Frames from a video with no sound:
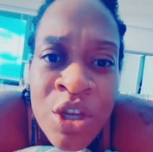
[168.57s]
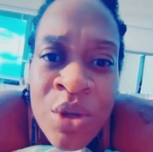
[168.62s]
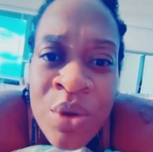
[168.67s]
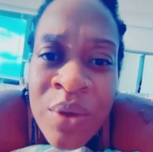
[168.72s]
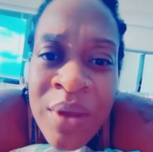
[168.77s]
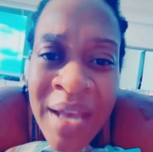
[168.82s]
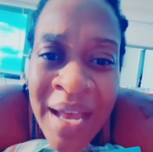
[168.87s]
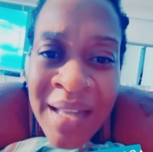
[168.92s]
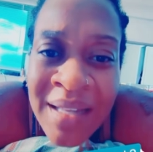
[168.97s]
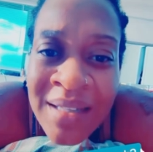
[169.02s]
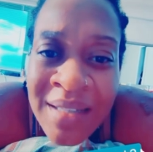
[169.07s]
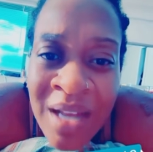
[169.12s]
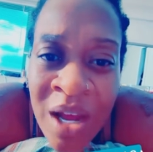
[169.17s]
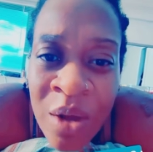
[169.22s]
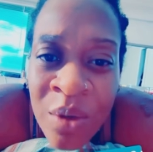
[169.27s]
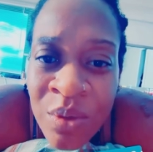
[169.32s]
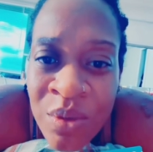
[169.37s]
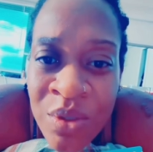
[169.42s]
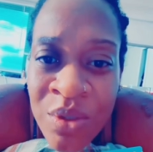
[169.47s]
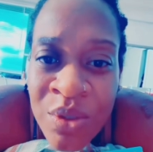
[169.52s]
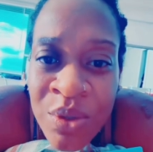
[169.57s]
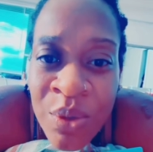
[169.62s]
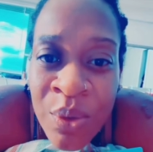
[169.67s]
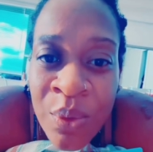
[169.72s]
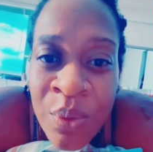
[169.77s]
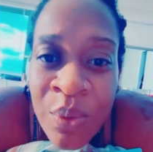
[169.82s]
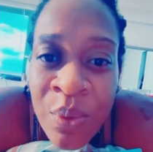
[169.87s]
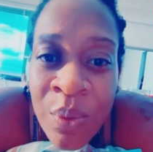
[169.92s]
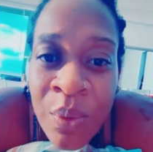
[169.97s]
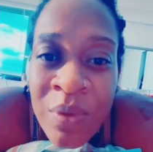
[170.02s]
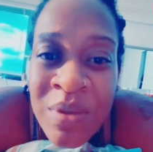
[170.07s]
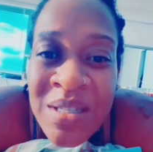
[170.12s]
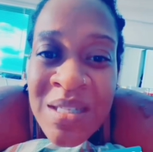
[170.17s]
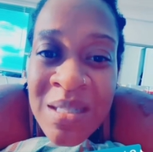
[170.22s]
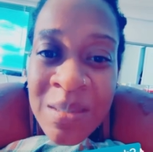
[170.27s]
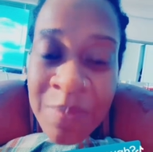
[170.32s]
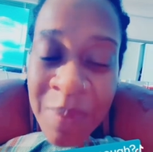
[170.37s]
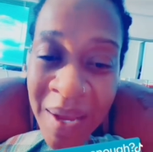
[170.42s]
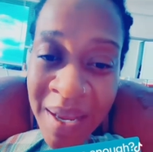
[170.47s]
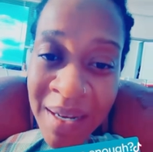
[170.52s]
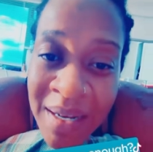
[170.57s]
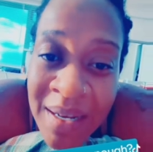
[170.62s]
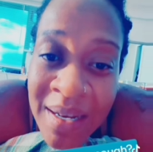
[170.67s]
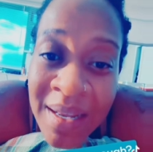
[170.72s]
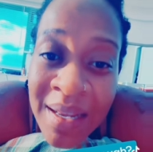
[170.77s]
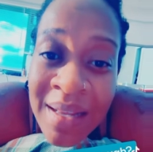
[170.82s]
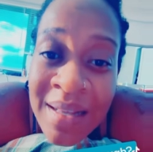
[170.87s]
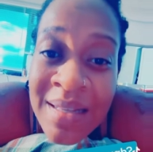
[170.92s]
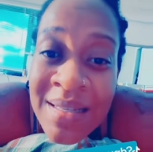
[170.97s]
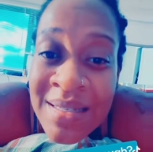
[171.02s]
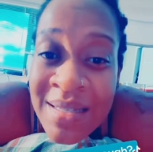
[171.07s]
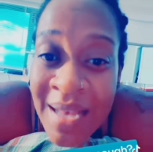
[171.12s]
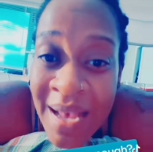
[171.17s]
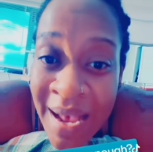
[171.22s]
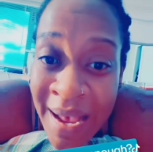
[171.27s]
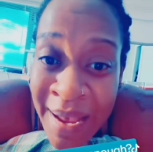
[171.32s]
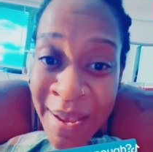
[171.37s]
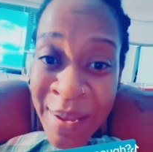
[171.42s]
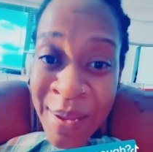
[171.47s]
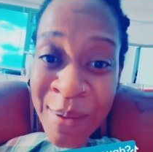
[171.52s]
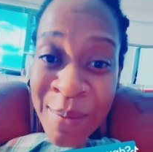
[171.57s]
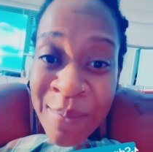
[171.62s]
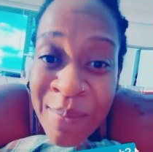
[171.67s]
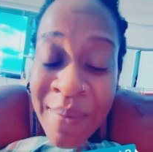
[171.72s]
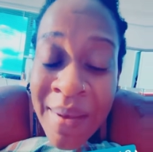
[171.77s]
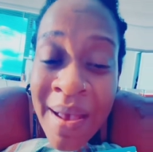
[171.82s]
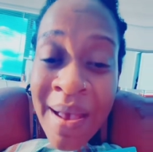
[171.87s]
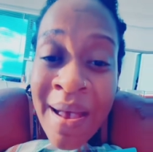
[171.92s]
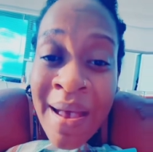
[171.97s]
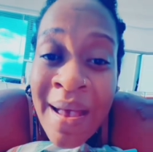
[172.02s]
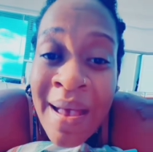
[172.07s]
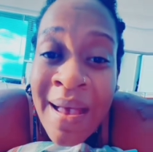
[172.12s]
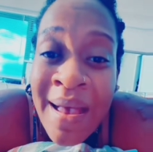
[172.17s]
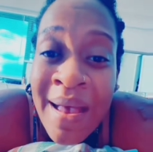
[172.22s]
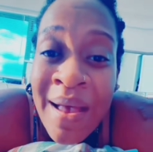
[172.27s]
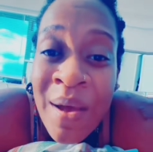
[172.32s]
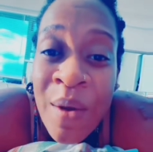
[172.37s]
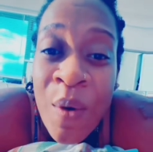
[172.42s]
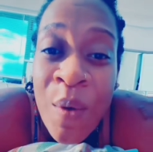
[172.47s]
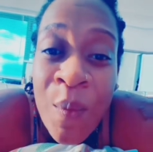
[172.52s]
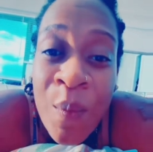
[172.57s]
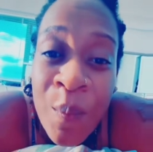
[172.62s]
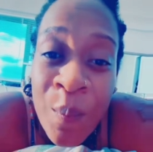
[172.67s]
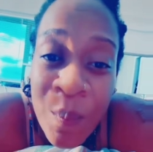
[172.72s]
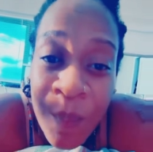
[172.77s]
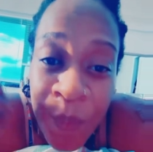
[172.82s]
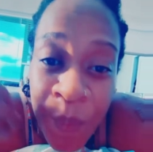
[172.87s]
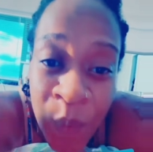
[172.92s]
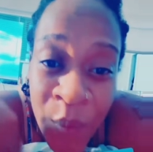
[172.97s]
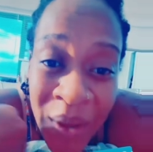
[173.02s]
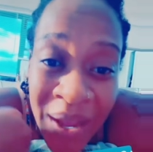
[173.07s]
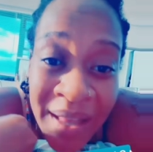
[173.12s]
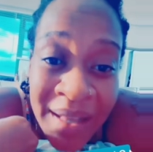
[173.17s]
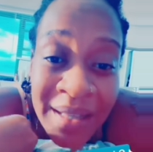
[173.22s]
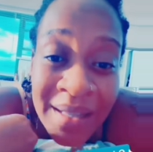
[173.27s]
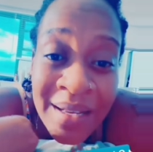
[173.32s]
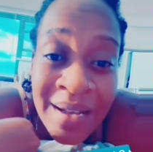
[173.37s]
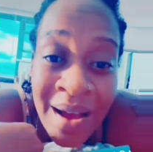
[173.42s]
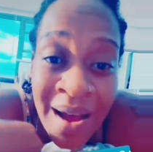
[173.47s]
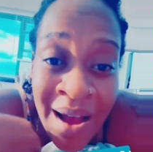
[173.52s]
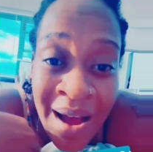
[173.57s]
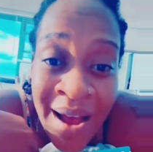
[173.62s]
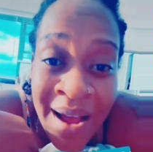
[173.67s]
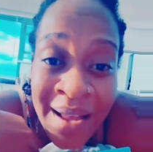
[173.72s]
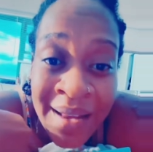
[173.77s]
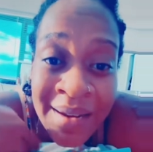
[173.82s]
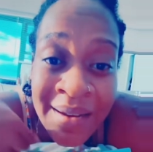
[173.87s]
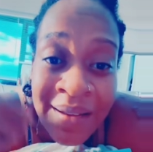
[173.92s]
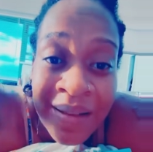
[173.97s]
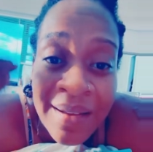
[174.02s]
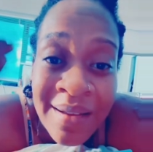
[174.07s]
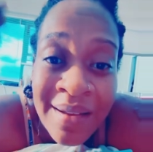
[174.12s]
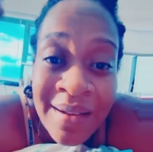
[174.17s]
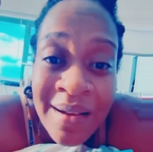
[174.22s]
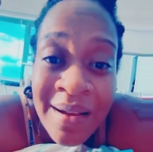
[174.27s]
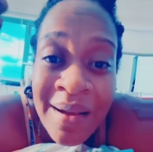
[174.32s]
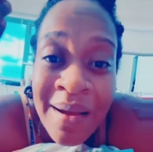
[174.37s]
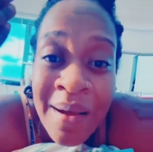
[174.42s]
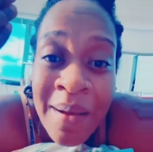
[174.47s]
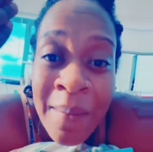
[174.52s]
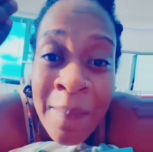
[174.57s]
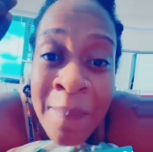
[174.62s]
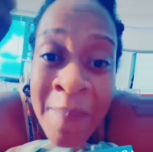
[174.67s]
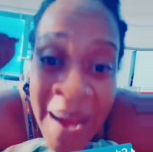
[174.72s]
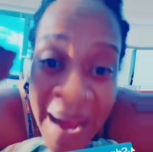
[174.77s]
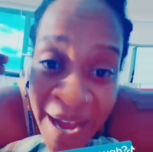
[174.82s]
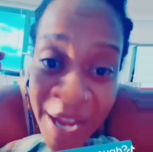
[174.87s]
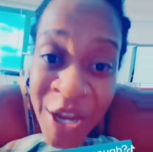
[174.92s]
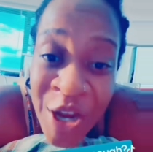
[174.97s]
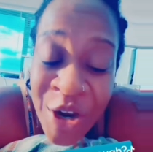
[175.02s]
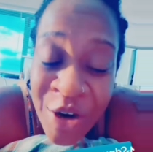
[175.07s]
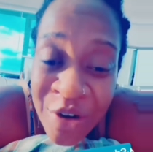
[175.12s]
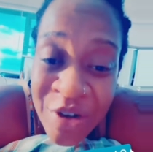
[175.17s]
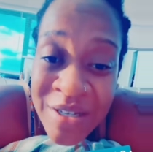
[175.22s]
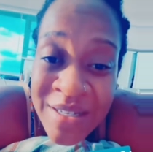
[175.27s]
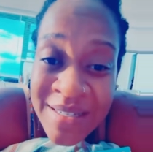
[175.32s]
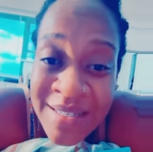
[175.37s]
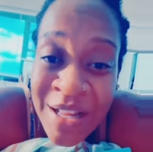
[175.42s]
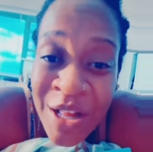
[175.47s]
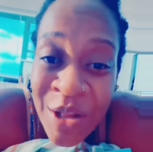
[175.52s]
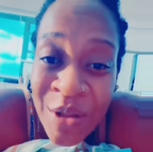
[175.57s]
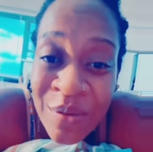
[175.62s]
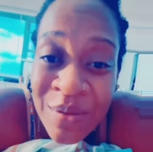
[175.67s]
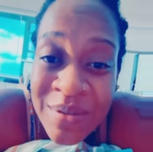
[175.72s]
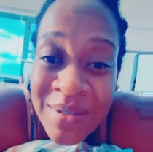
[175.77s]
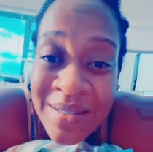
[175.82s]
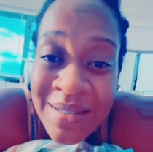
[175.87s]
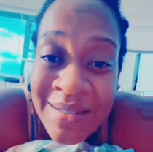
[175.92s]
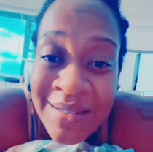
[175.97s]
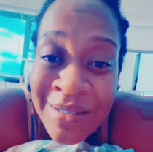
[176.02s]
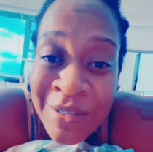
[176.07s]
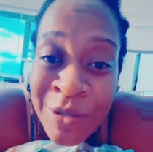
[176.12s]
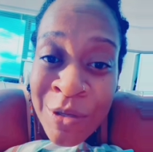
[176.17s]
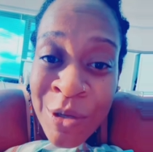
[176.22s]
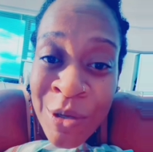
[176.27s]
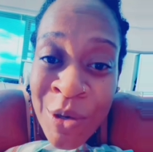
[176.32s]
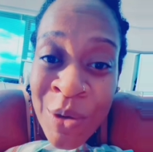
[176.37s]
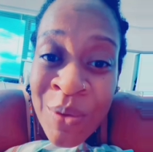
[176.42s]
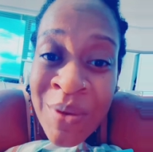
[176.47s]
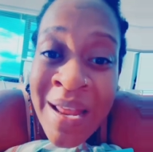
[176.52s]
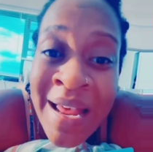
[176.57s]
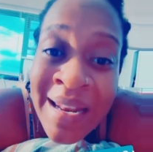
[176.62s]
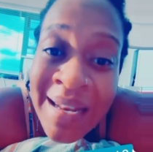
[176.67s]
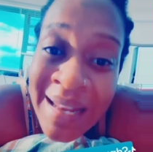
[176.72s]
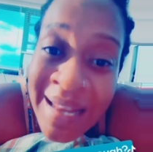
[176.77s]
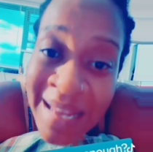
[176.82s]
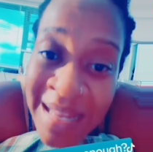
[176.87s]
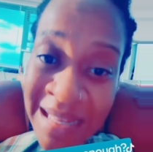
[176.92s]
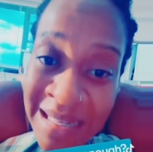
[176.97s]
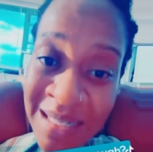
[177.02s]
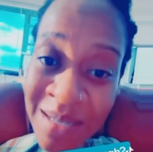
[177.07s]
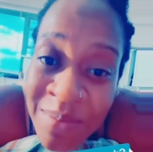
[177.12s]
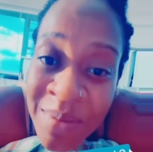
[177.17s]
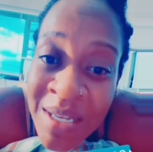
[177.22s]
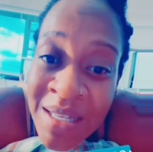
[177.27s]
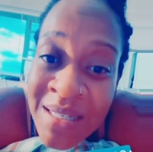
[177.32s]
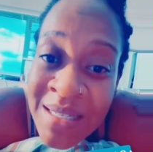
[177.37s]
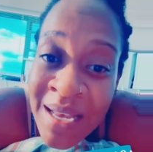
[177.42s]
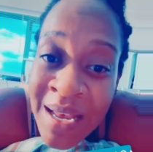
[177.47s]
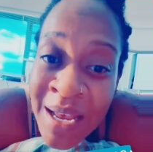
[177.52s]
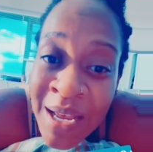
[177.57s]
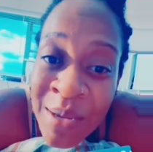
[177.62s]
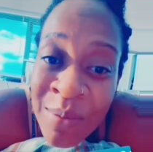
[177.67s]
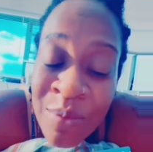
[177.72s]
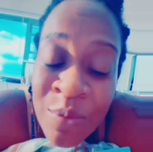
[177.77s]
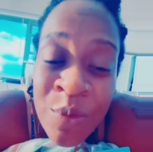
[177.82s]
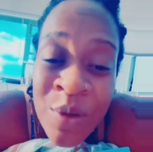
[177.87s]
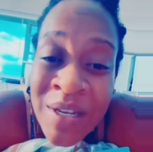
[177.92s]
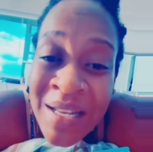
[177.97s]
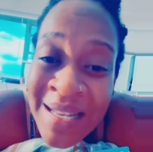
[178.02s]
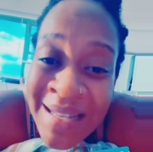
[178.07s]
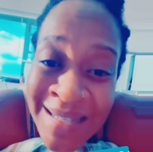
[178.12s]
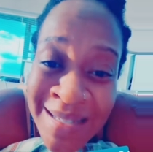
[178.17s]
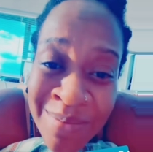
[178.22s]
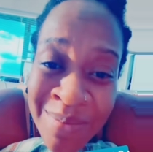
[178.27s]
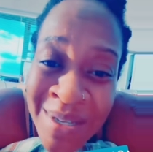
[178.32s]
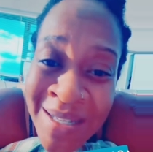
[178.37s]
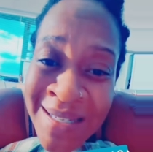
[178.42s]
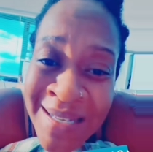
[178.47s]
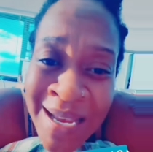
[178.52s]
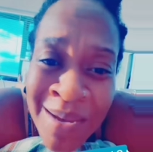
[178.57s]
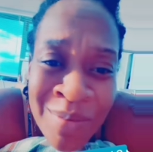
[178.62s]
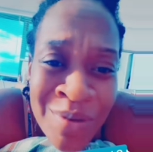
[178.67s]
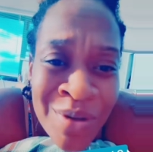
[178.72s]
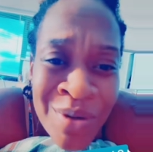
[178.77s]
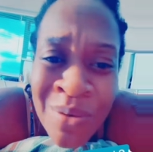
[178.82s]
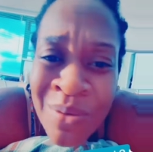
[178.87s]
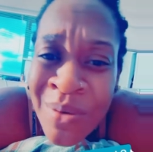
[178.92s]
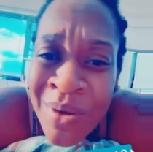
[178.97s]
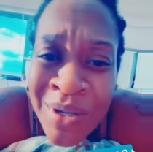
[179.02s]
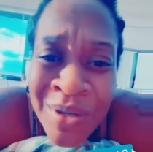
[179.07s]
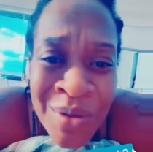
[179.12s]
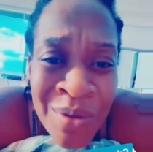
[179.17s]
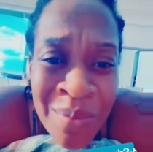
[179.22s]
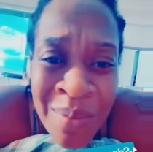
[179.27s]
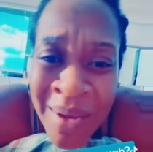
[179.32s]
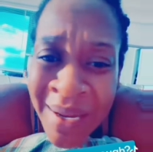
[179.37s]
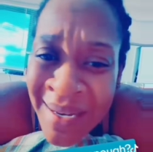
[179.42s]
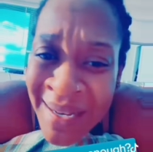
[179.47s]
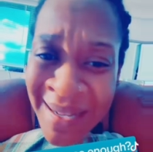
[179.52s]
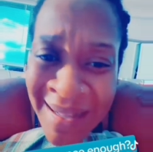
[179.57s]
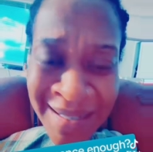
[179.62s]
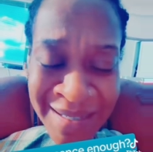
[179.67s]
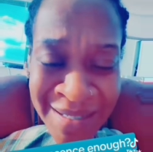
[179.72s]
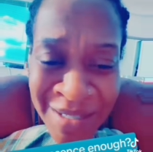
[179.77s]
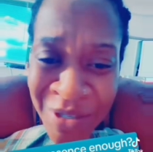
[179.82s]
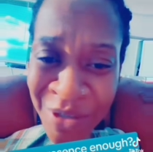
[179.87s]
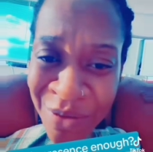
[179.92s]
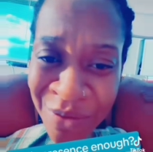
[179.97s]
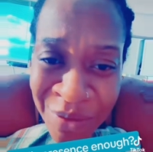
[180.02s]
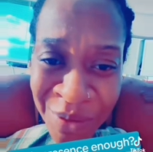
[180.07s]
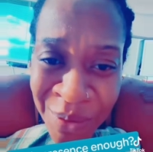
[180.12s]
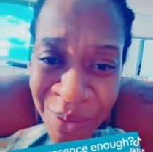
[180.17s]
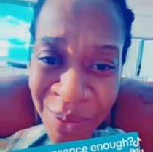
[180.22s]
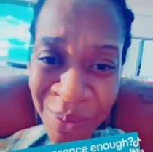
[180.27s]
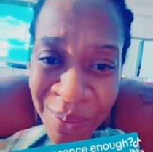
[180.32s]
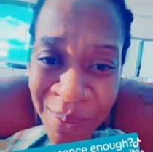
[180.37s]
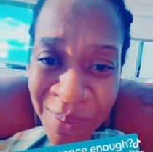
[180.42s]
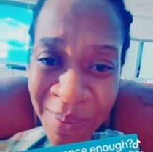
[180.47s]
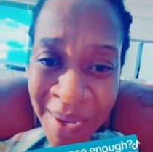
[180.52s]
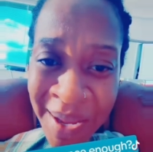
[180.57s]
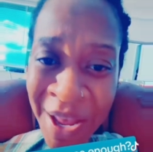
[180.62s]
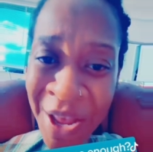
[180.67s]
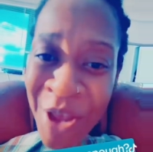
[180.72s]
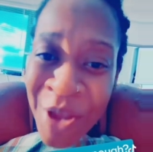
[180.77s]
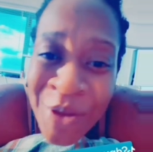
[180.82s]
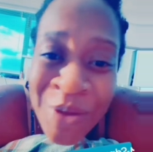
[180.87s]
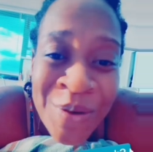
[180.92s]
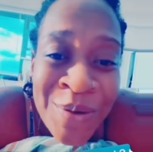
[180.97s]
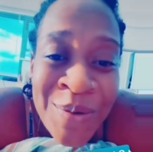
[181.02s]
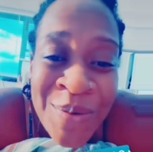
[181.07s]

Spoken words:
get down to spending time with God by ourselves. You know, that intimate time. With intimate time, you don't want nobody else in the room. You don't